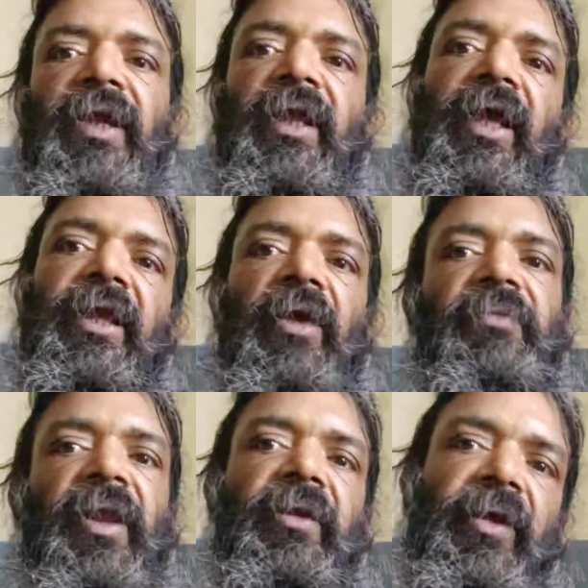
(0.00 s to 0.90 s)
that area
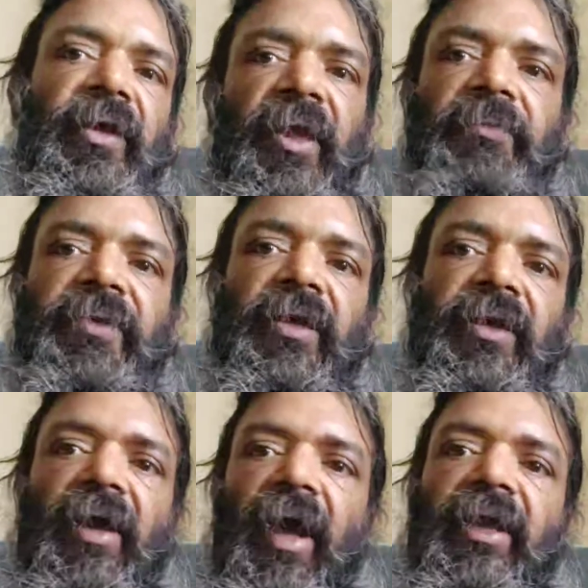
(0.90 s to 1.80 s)
will keep
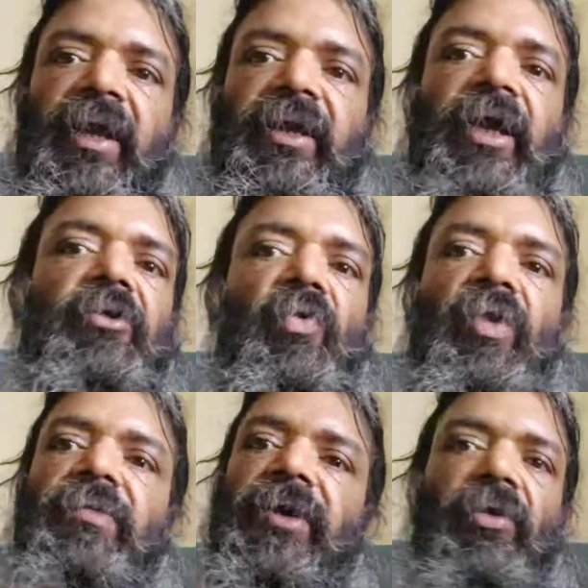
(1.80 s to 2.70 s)
changing. I can take two
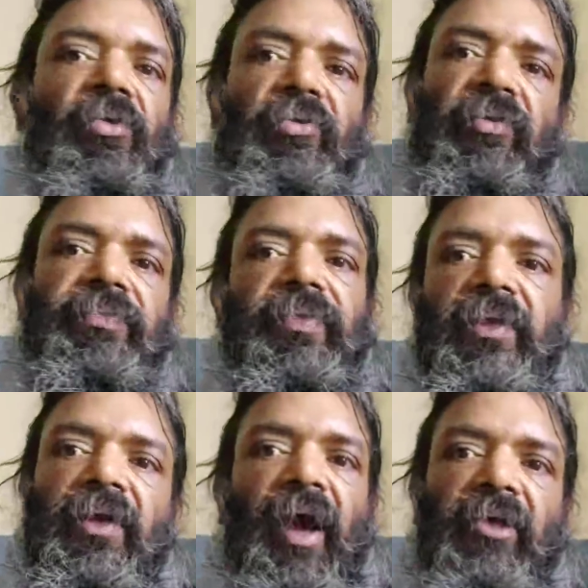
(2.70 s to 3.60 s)
limit also
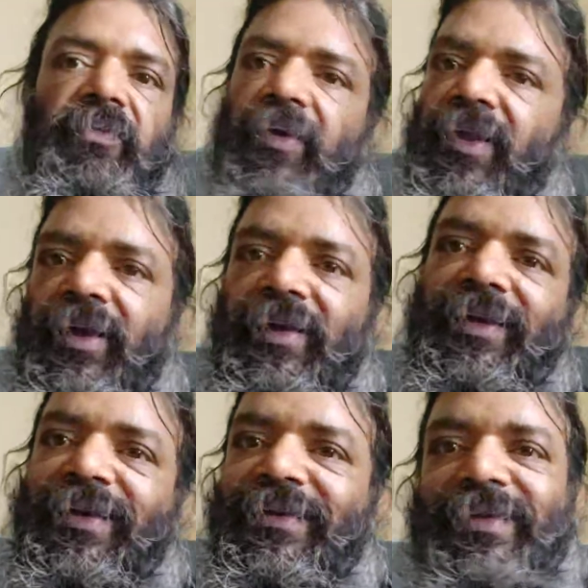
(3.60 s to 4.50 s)
as per the
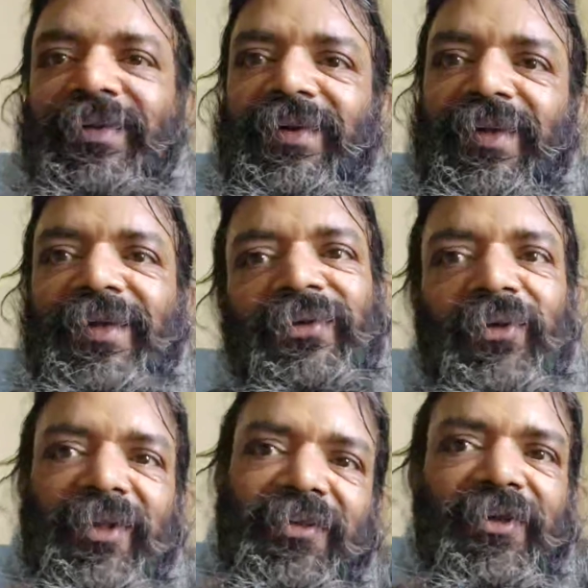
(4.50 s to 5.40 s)
integration. So
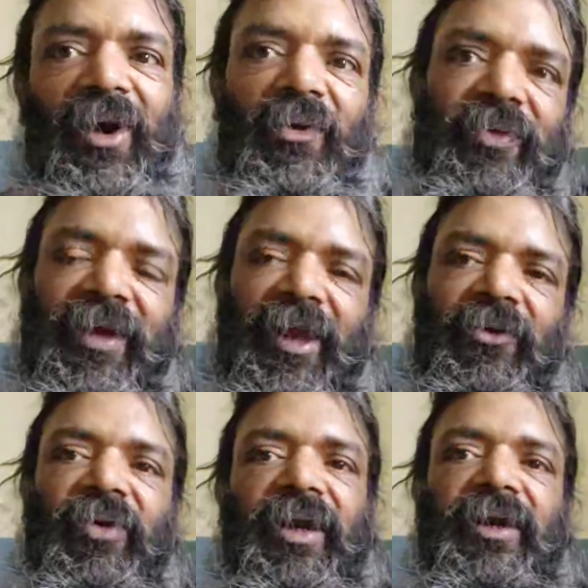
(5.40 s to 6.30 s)
this is how we
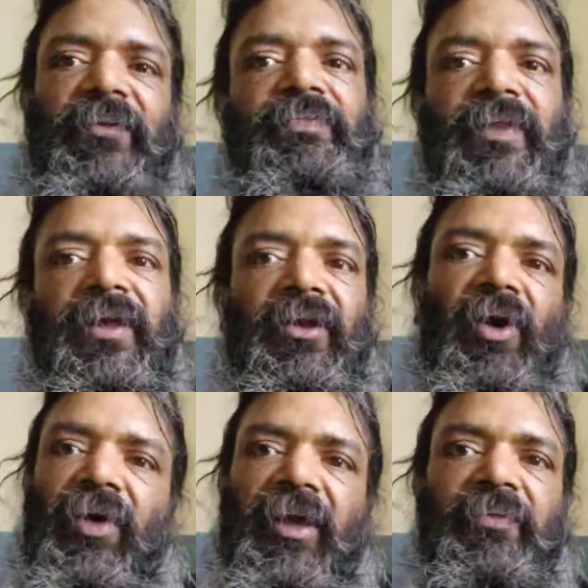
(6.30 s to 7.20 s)
calculate it.
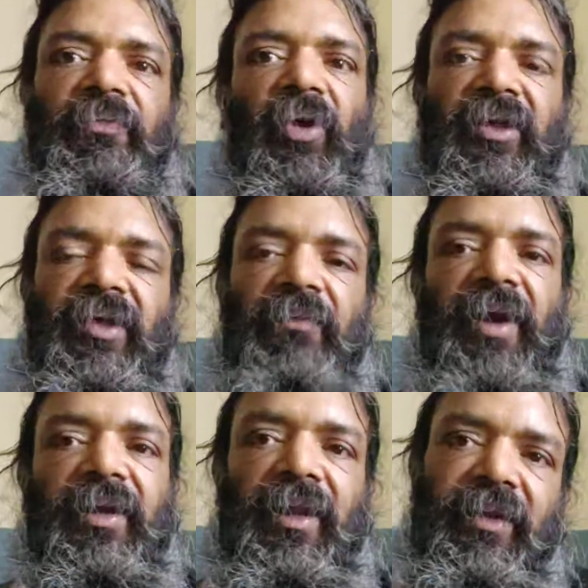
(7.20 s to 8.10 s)
Now if position
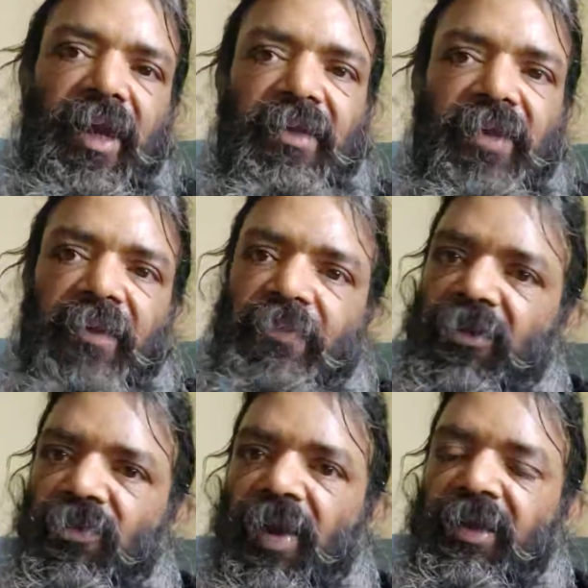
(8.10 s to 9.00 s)
vector is xi
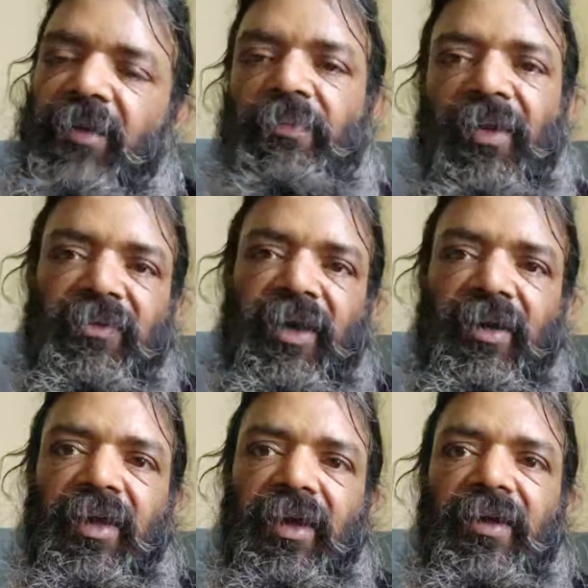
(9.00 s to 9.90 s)
plus yj plus
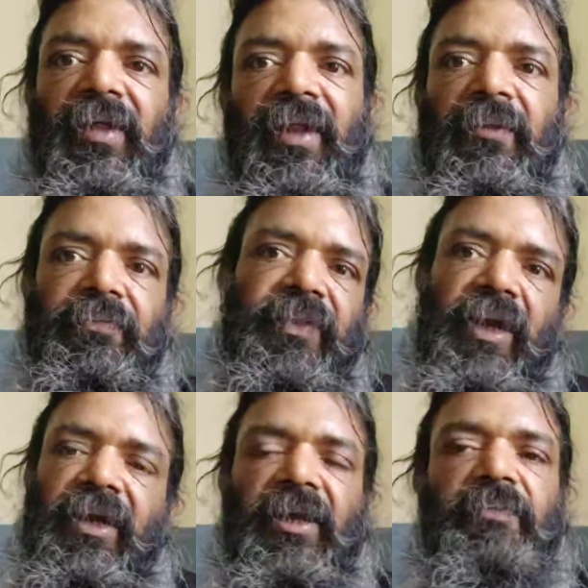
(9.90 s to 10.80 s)
zk,
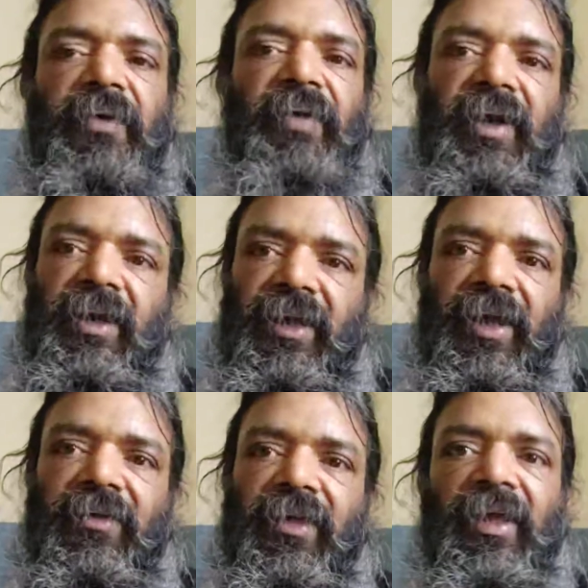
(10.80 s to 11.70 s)
then dp by
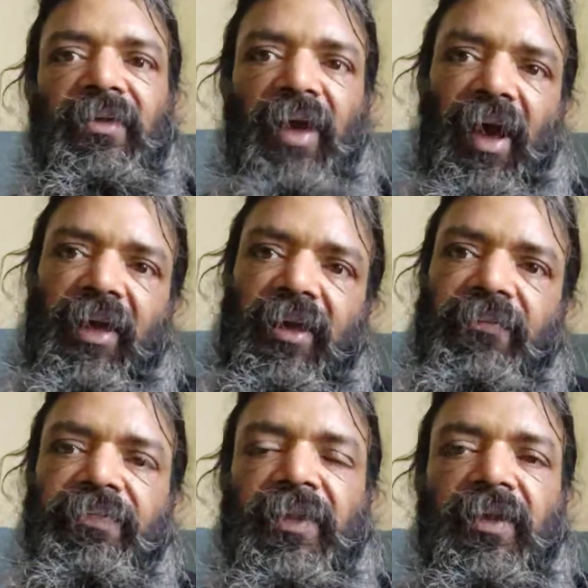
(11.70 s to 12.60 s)
dx is I
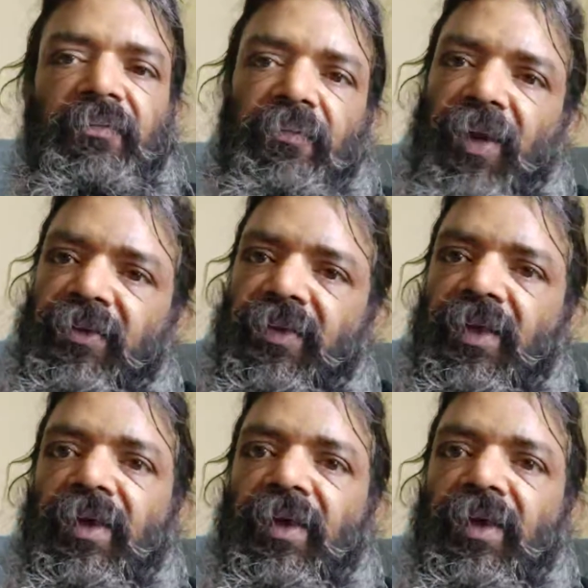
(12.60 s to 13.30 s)
plus